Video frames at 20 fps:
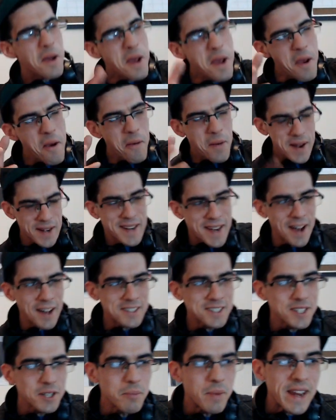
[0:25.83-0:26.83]
we got
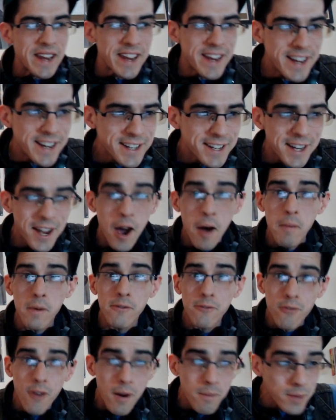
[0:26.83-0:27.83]
some heat coming
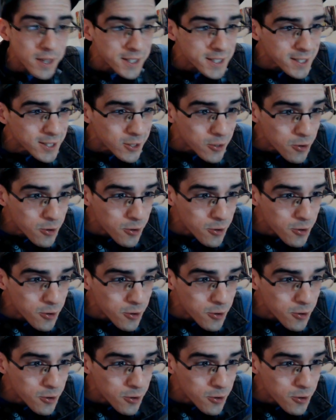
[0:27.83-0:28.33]
from this dude,